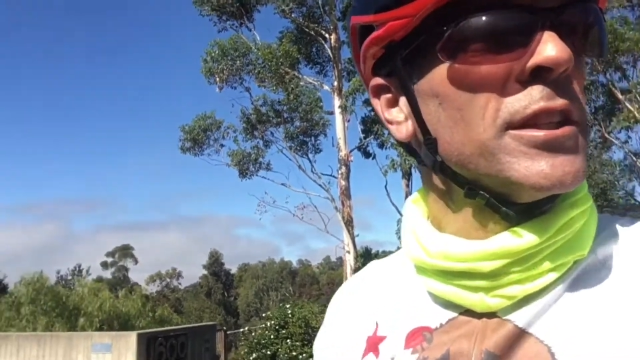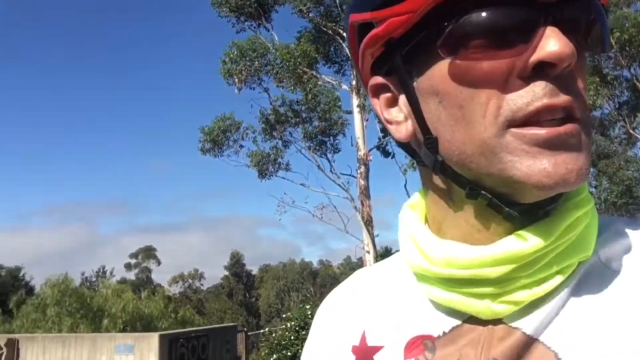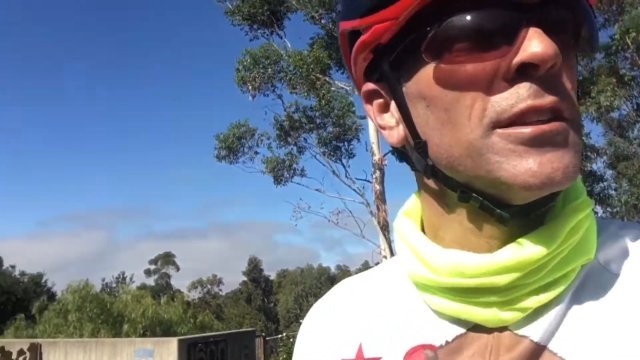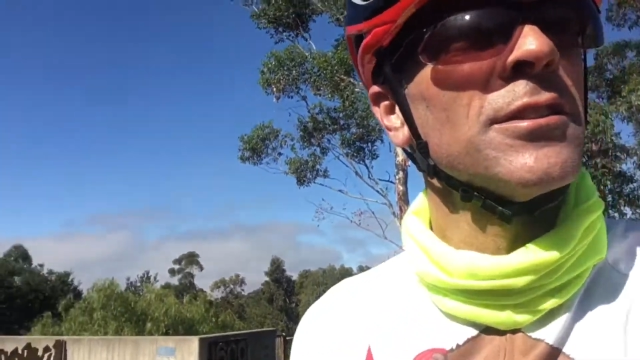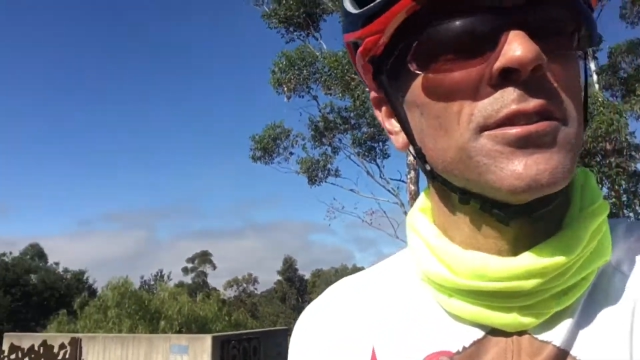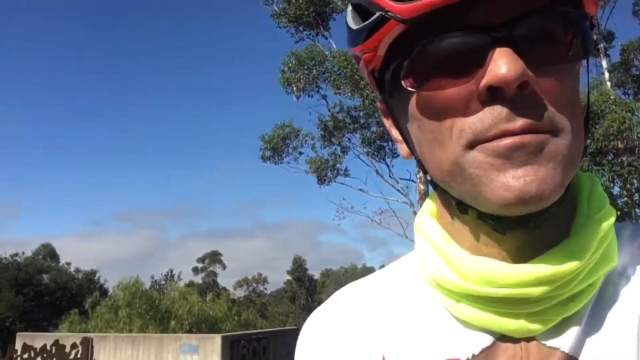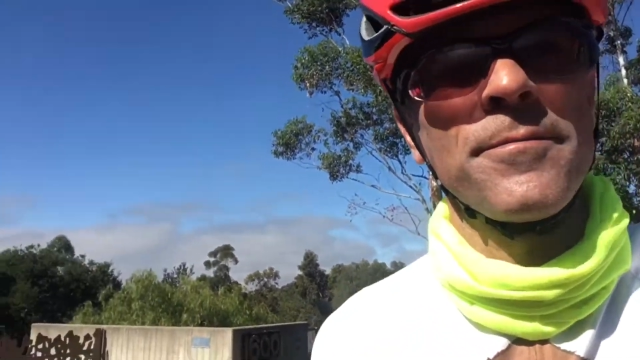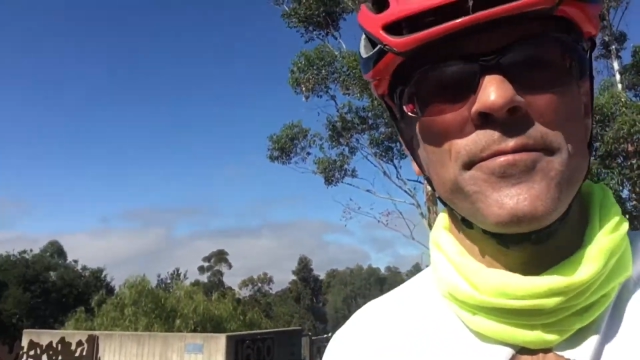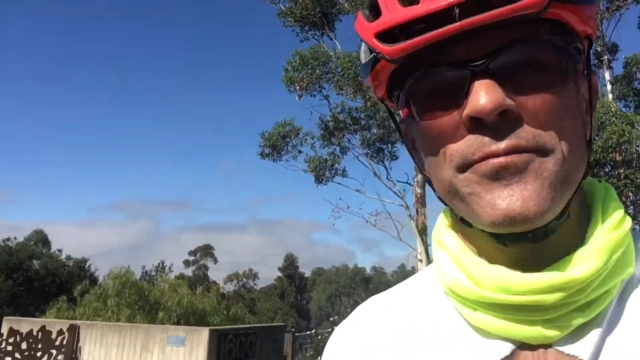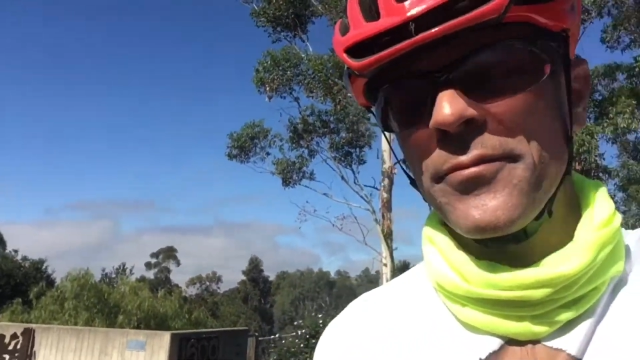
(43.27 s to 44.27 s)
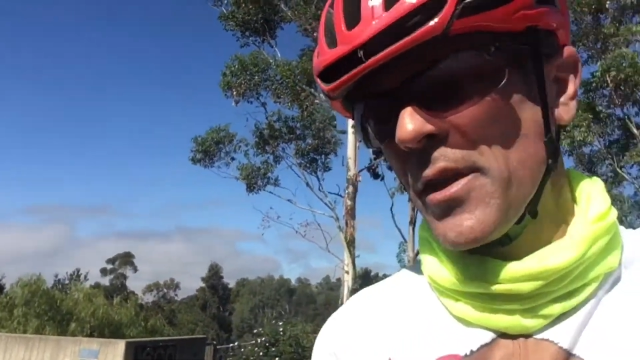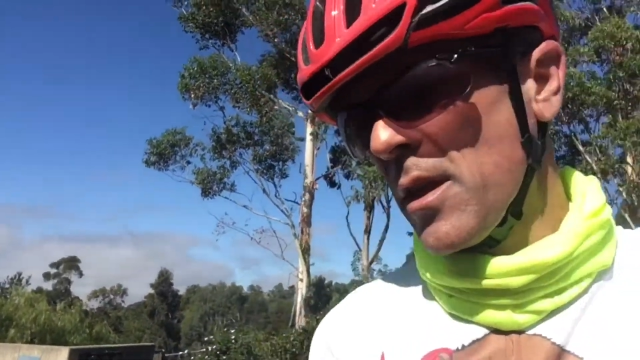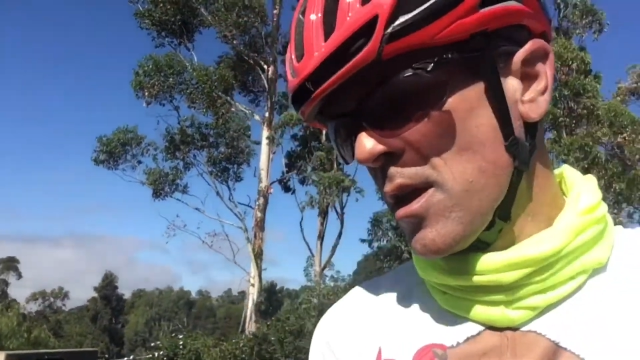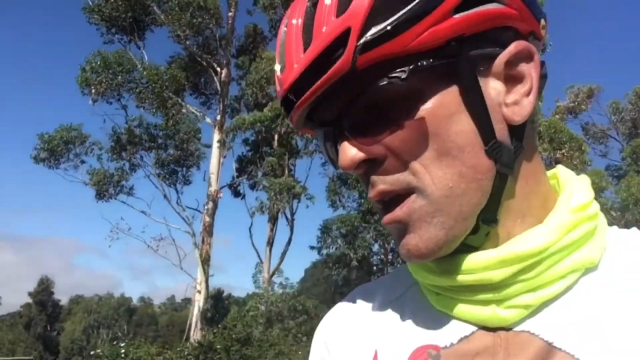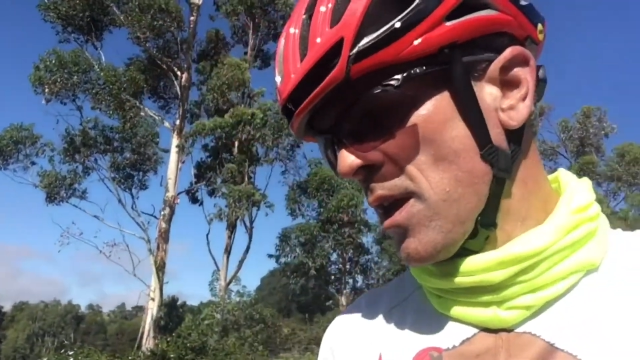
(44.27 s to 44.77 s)
is?
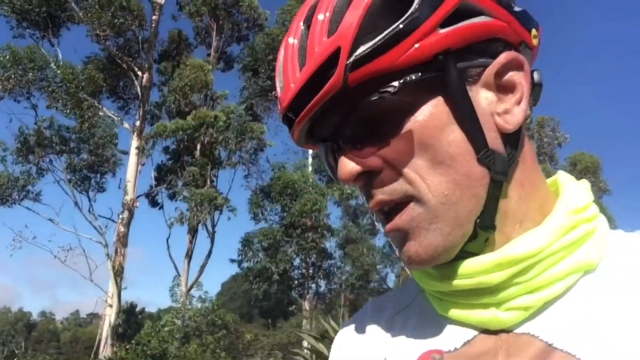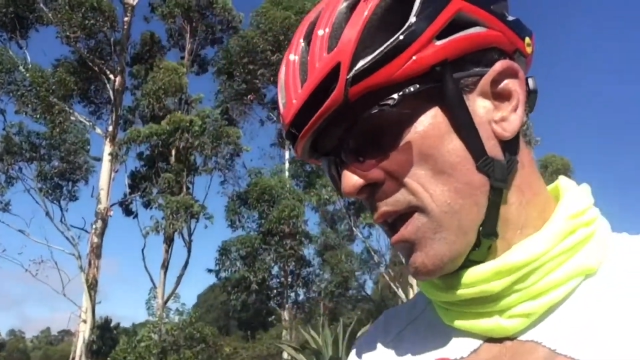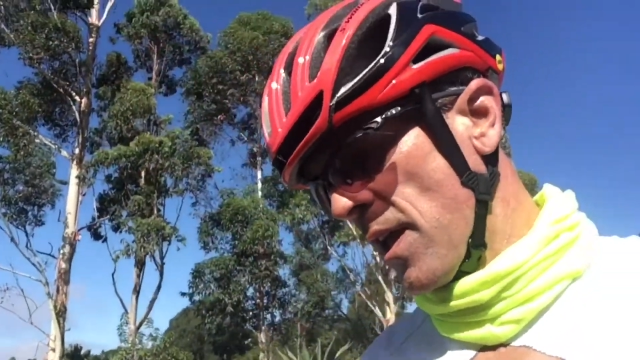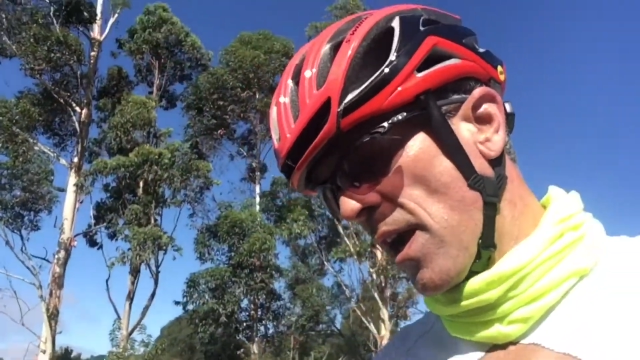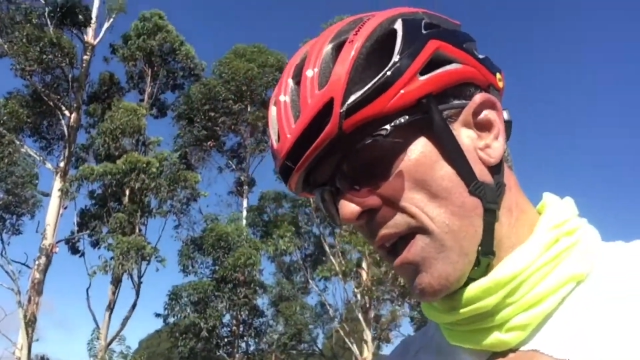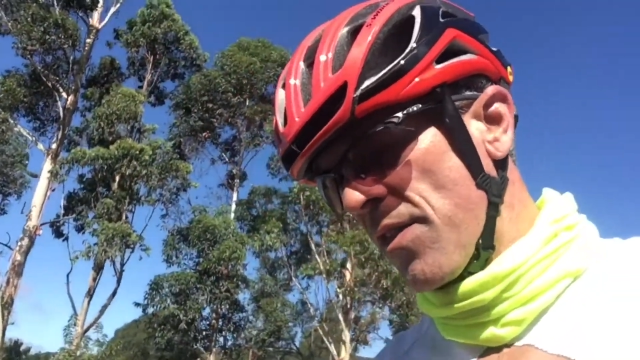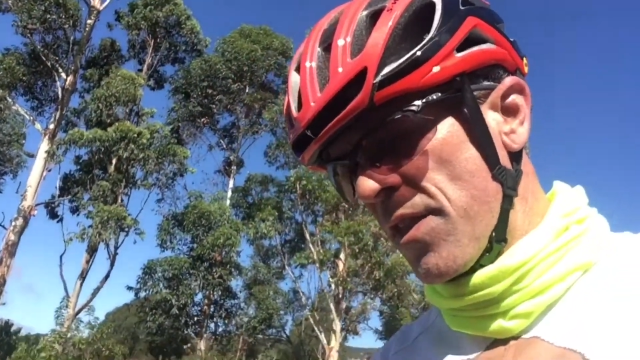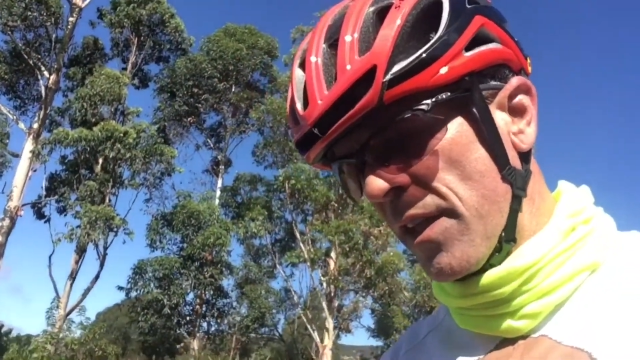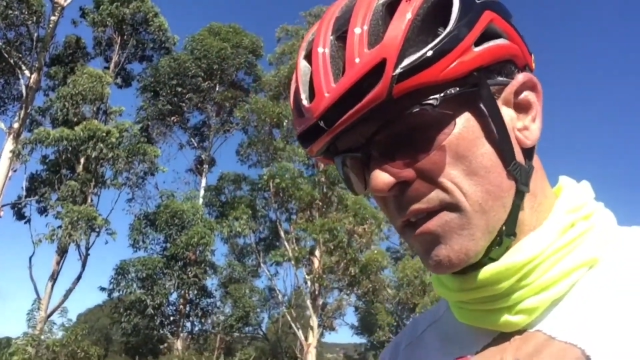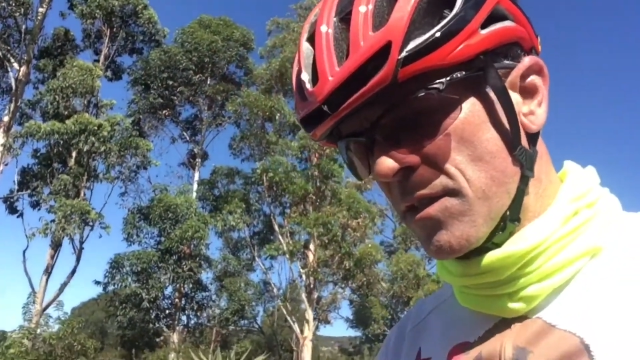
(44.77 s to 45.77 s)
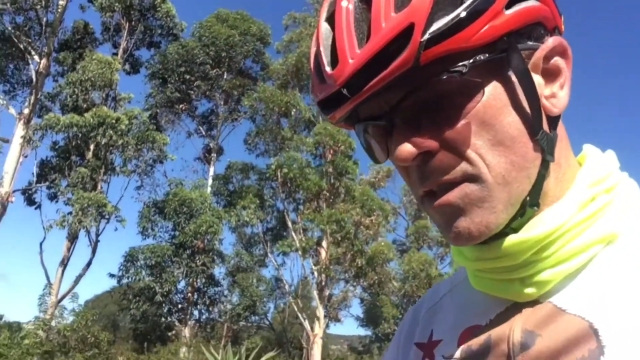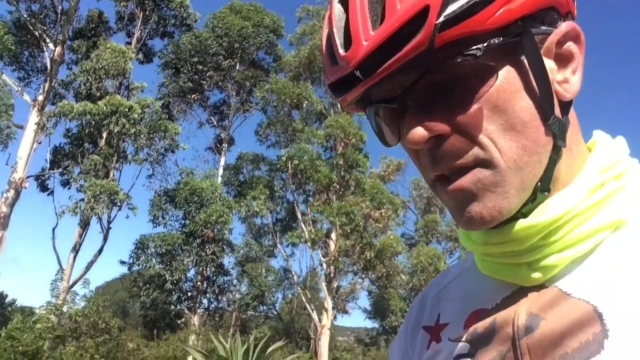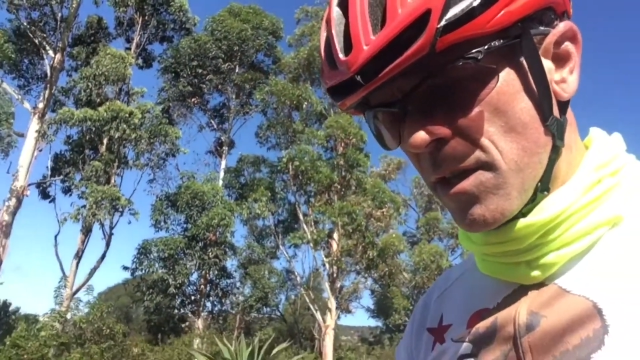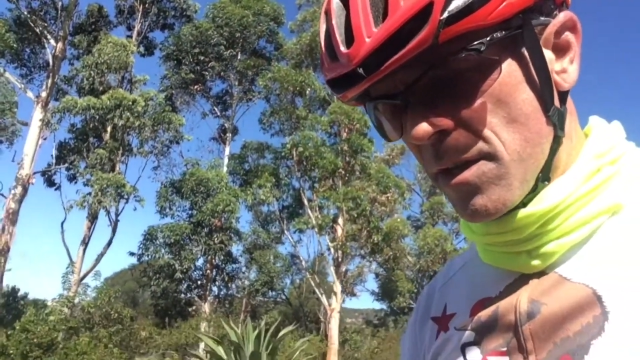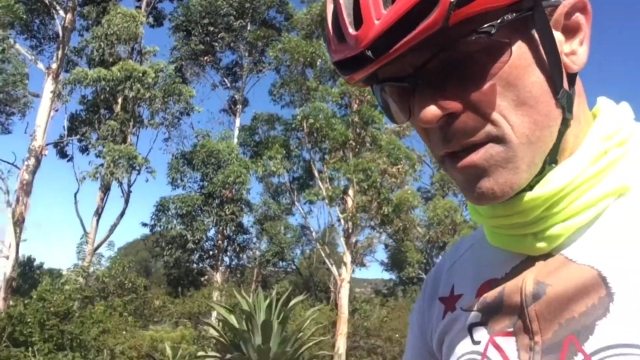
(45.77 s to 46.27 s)
I think it's the